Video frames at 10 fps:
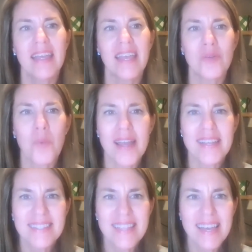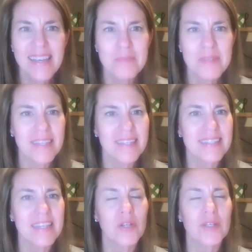And why is that? Because
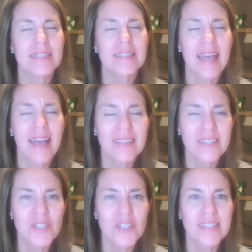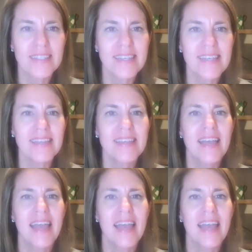they are intelligently